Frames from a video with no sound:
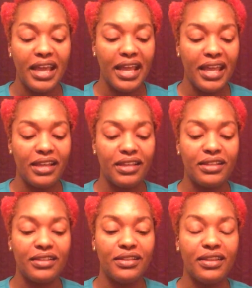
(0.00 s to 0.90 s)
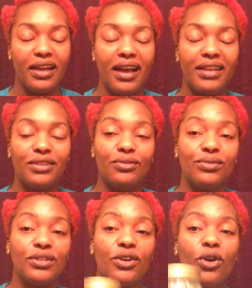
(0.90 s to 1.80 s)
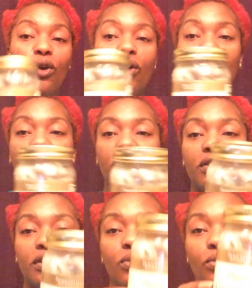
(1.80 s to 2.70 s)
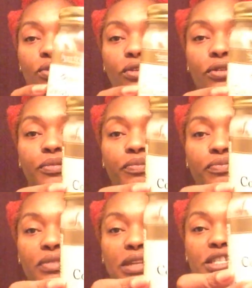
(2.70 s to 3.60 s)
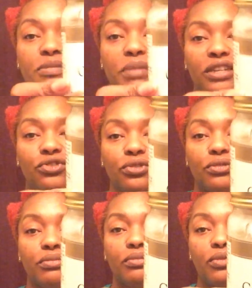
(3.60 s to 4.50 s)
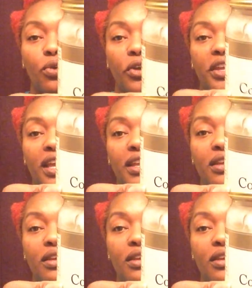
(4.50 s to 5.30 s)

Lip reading: and I use coconut oil, Spectrum Organic